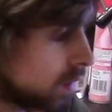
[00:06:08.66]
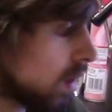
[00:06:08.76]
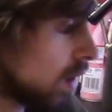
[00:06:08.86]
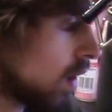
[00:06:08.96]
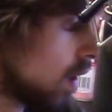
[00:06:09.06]

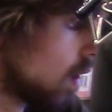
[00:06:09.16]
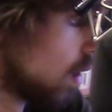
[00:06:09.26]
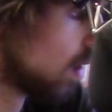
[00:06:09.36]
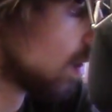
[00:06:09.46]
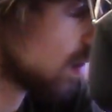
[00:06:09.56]
being silly.
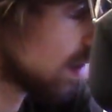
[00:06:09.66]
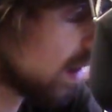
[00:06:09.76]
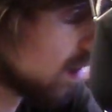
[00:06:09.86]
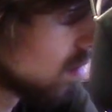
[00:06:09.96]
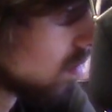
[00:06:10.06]

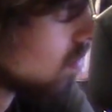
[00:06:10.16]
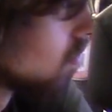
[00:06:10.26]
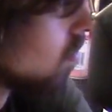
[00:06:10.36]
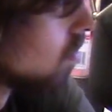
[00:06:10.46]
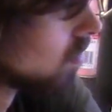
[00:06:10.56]
He's
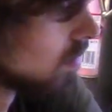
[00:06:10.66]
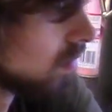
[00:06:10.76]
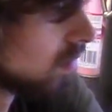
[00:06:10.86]
aware of what he's